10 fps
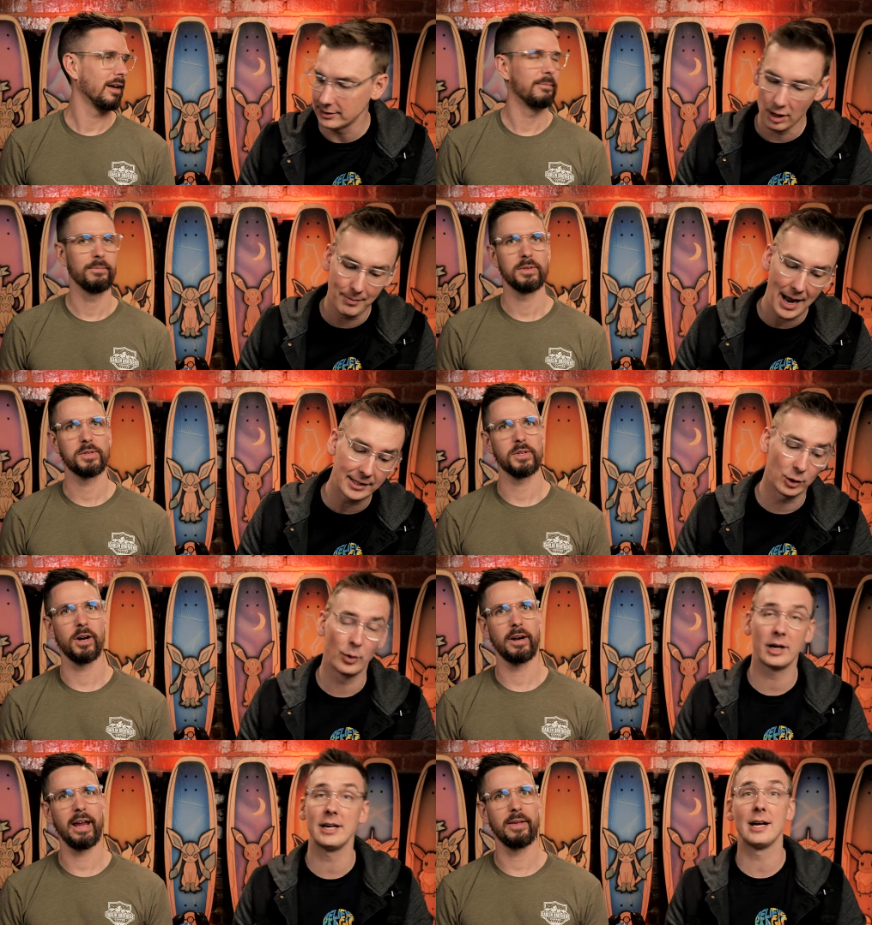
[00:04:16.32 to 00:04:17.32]
Speaker 1: That's our bad. So
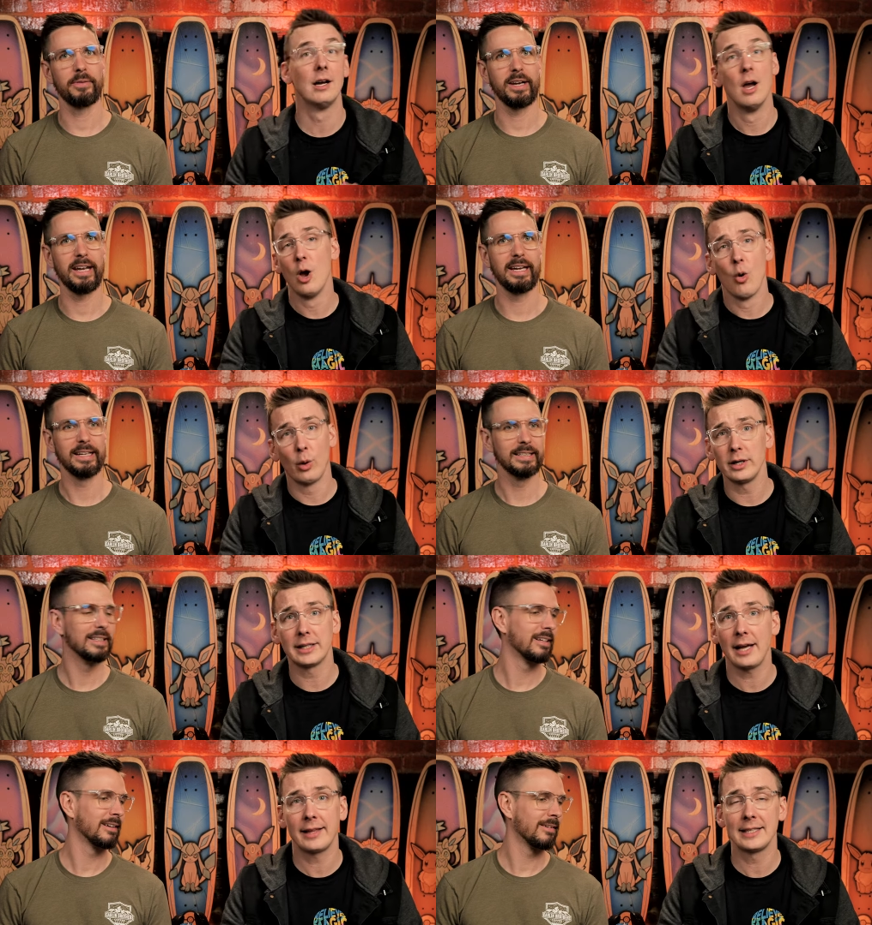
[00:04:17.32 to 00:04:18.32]
Sorry, we're gonna, Anthony. We're gonna
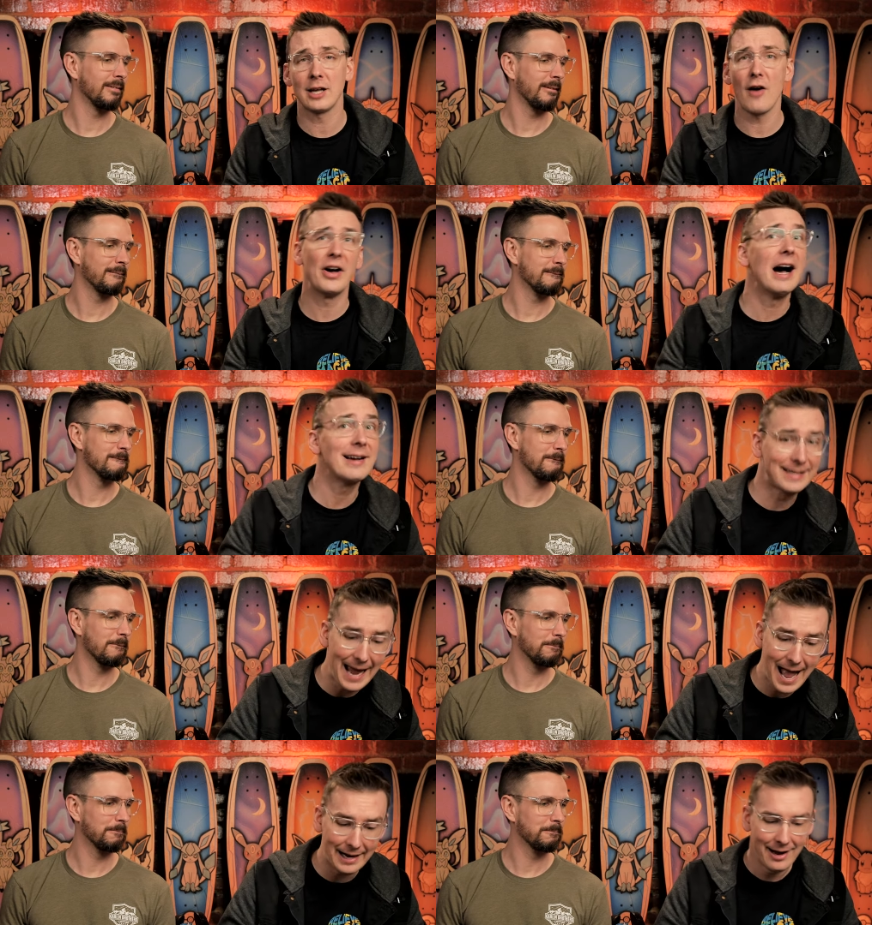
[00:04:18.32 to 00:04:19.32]
kick things off
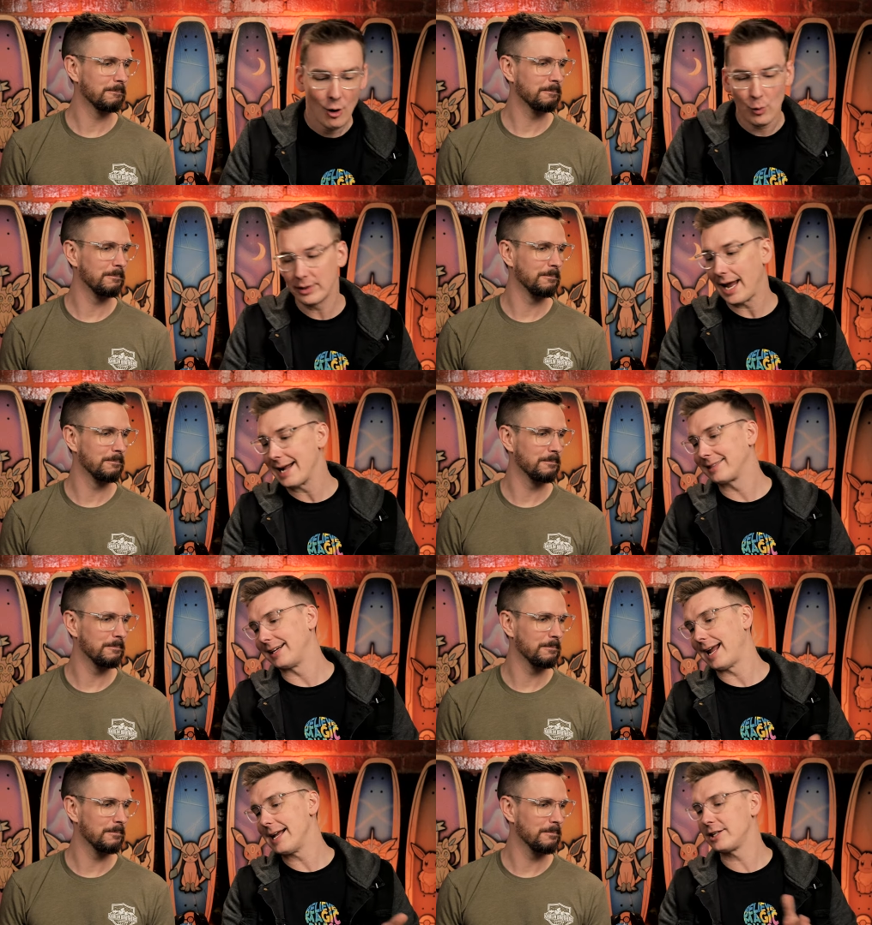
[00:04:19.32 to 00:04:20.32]
again with
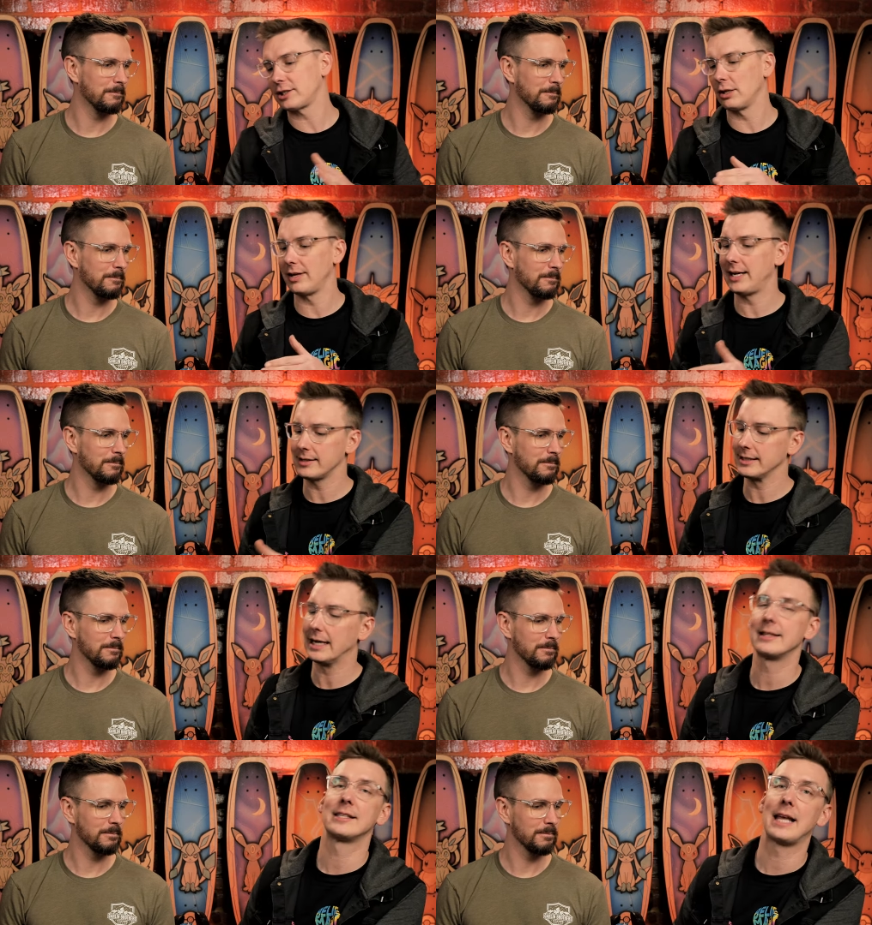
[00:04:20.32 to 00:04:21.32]
Anthony, and just so that he doesn't
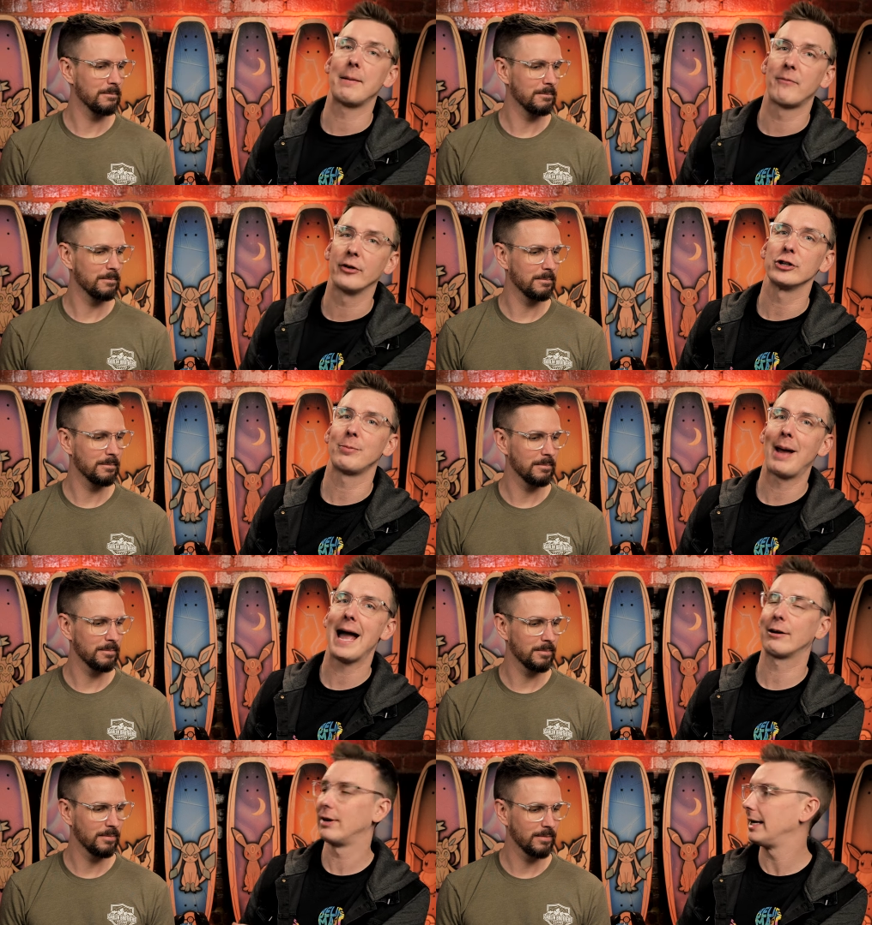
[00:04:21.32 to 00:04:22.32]
get the same first
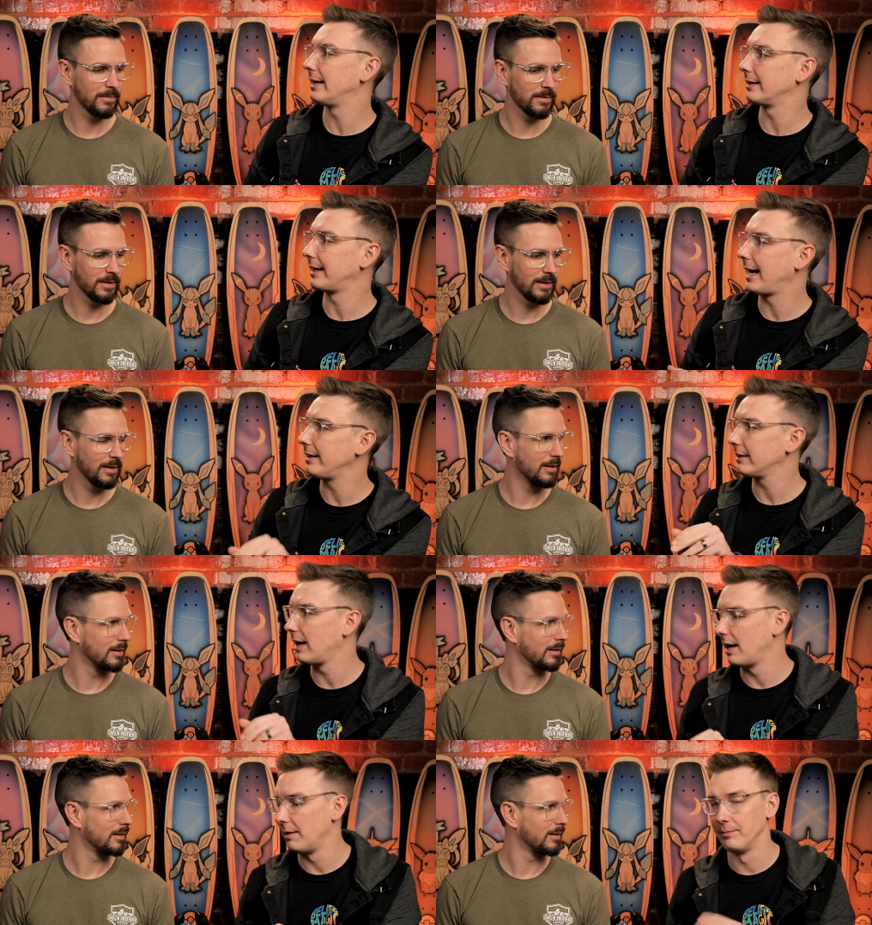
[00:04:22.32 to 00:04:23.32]
pack right out of the gate,
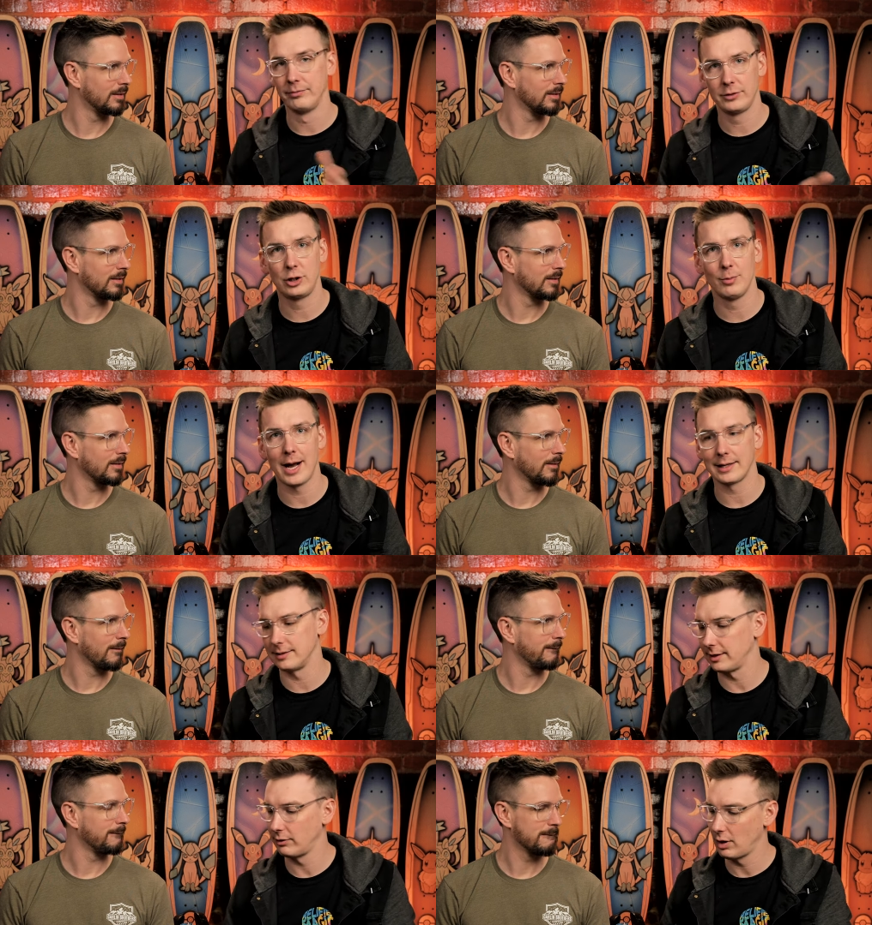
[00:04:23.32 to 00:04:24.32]
um, two boxes
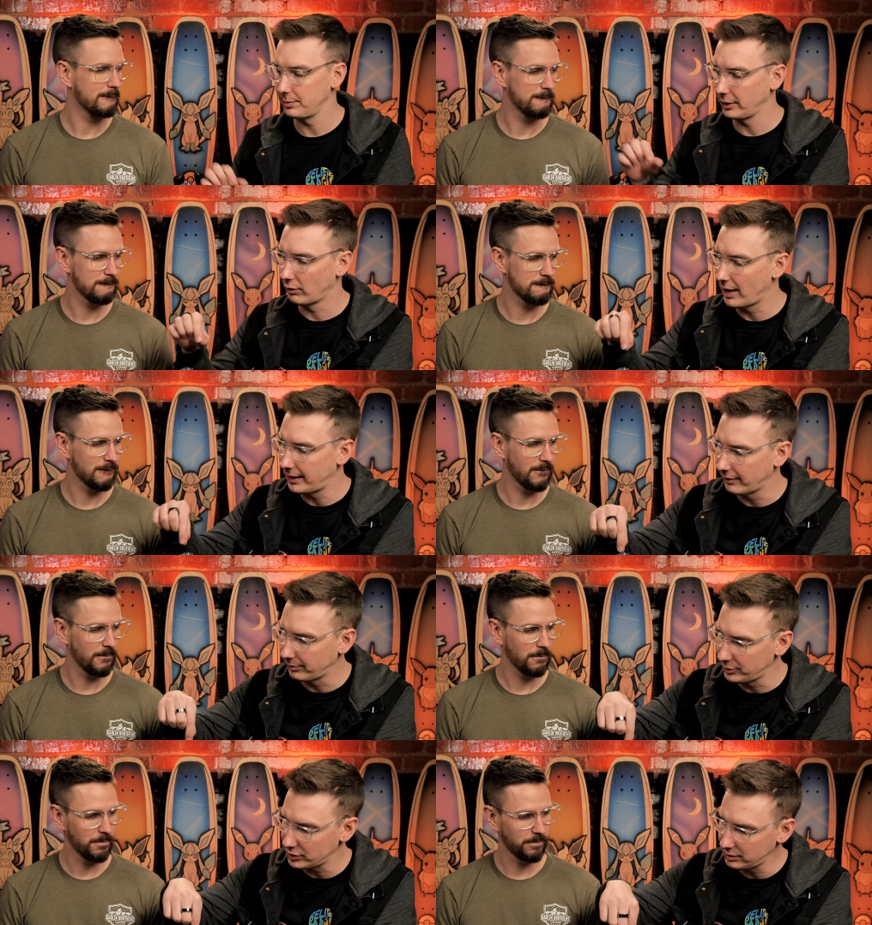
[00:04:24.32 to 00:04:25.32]
in a row. I'm gonna go right here
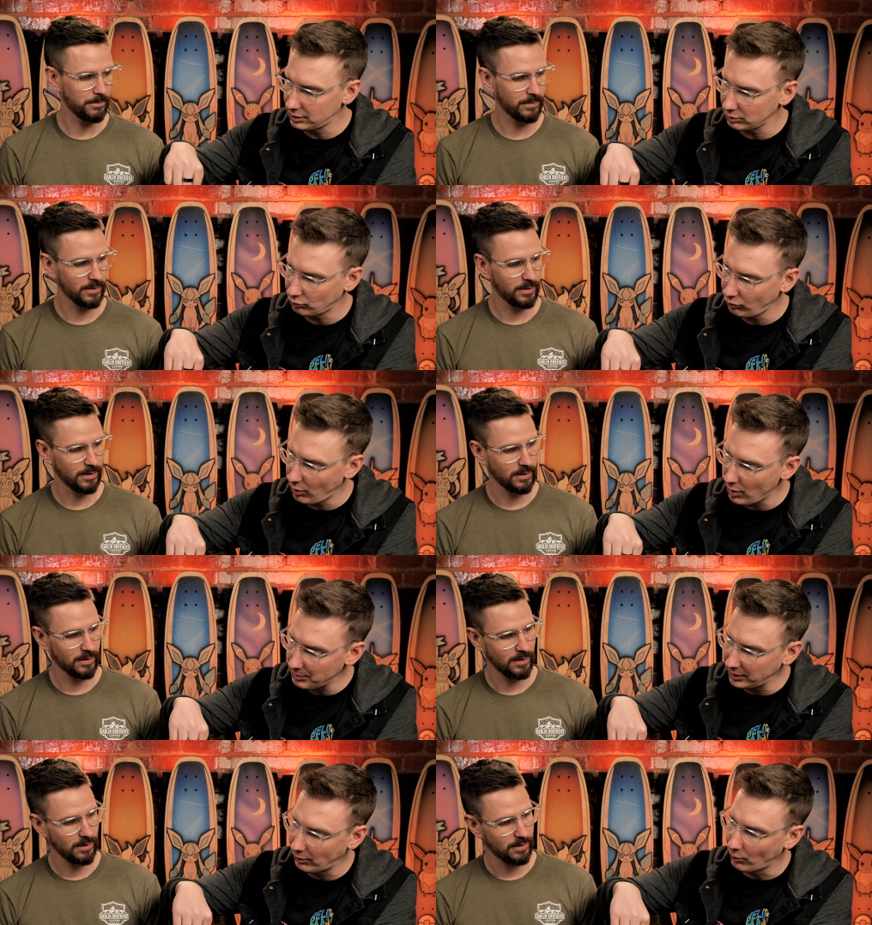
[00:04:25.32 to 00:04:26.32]
from just just I'm
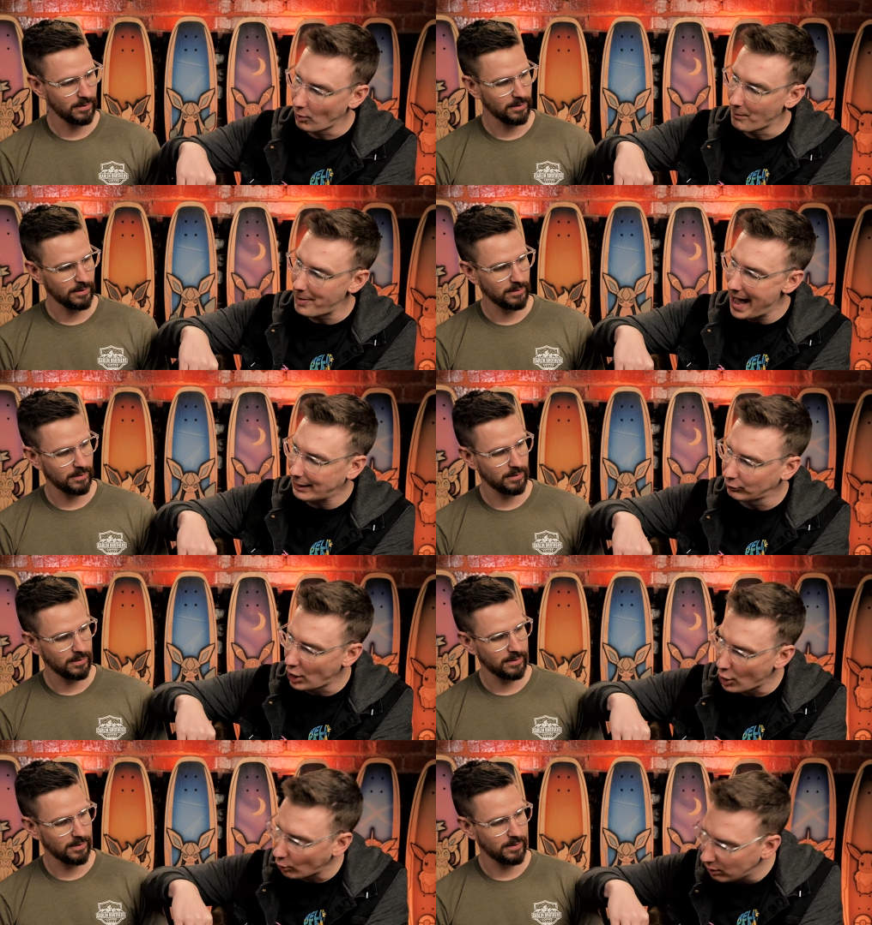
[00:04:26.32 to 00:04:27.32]
gonna go back
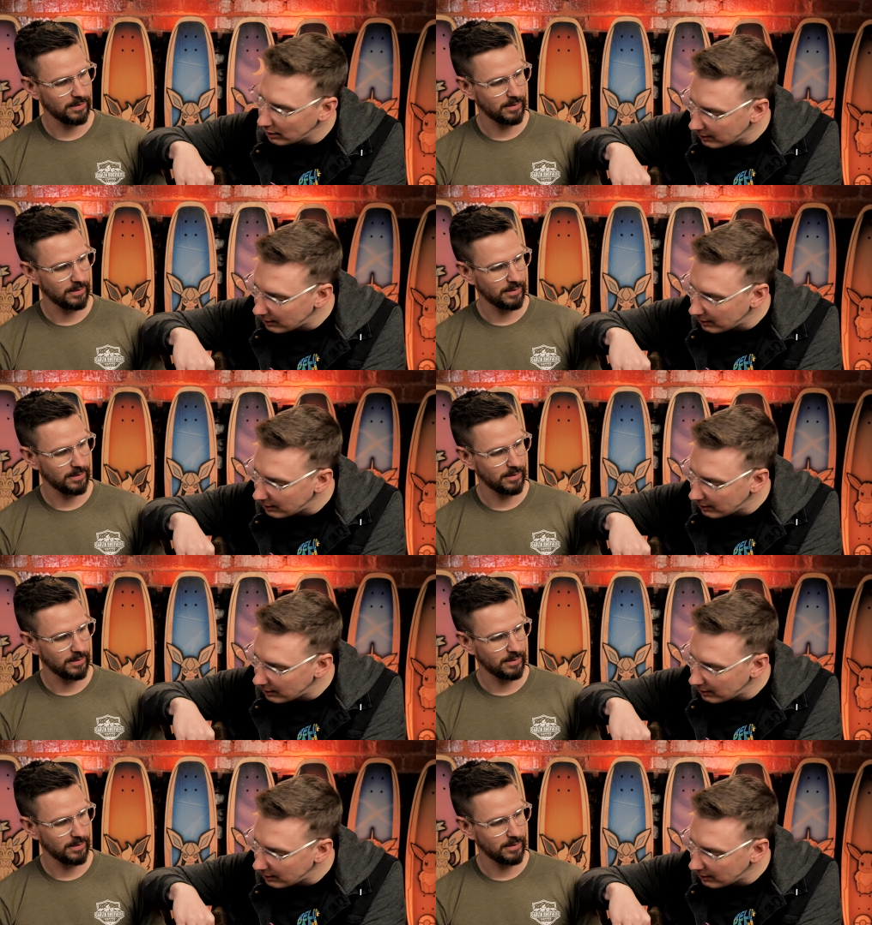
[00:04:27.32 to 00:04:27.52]
row.